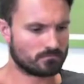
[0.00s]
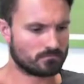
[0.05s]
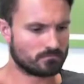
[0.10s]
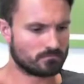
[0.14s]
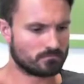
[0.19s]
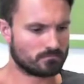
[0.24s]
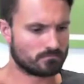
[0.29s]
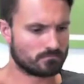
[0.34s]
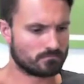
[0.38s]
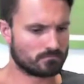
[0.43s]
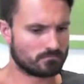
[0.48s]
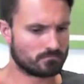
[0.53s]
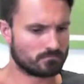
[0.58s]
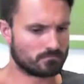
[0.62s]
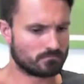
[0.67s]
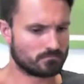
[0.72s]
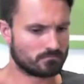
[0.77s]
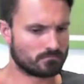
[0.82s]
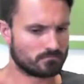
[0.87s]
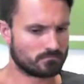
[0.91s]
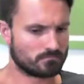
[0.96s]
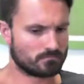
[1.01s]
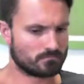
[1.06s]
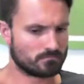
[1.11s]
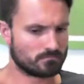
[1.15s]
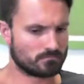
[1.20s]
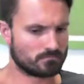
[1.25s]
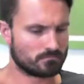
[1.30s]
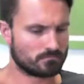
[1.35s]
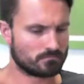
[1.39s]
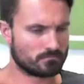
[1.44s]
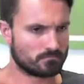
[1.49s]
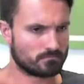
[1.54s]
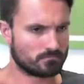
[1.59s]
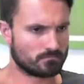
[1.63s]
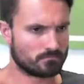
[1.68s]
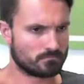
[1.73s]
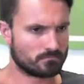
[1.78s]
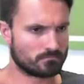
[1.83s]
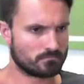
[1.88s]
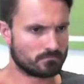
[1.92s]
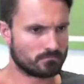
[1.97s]

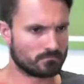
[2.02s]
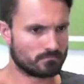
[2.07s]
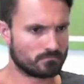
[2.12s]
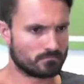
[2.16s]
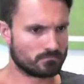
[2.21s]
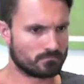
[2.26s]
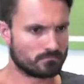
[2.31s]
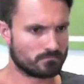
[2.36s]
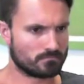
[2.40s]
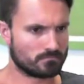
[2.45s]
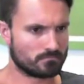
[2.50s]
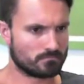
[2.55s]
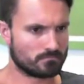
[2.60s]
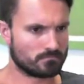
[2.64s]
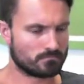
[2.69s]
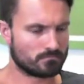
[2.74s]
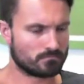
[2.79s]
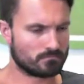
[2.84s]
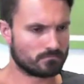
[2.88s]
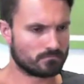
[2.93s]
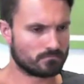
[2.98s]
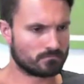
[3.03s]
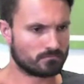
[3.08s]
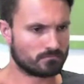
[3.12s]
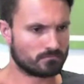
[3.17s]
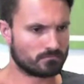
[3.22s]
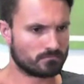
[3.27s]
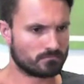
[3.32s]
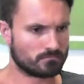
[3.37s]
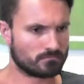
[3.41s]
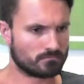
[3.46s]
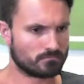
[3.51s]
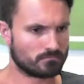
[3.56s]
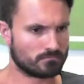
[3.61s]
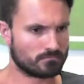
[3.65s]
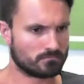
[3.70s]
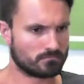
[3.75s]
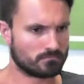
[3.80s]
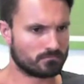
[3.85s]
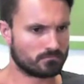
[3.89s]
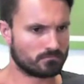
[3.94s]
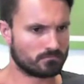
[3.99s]

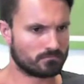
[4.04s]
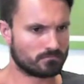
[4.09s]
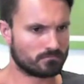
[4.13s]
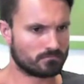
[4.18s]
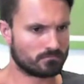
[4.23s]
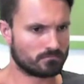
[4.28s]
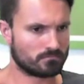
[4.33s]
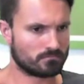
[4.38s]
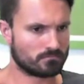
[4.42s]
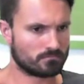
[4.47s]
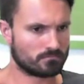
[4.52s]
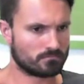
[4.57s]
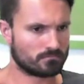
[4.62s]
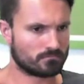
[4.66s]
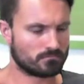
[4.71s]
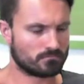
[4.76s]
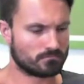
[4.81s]
No words are spoken by the person on screen.